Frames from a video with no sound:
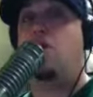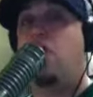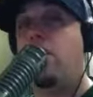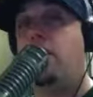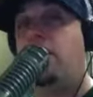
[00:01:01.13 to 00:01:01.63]

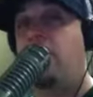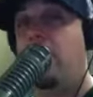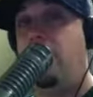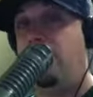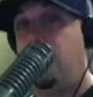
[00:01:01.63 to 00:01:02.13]
where do you
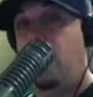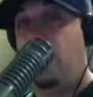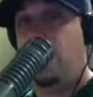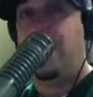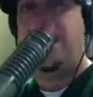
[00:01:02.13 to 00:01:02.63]
live?
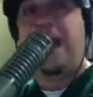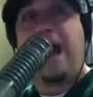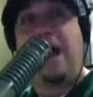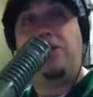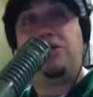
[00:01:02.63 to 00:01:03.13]
In
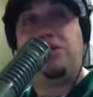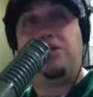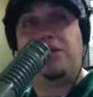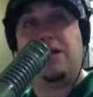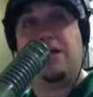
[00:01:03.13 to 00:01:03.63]
a house,
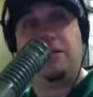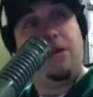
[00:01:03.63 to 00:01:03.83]
you silly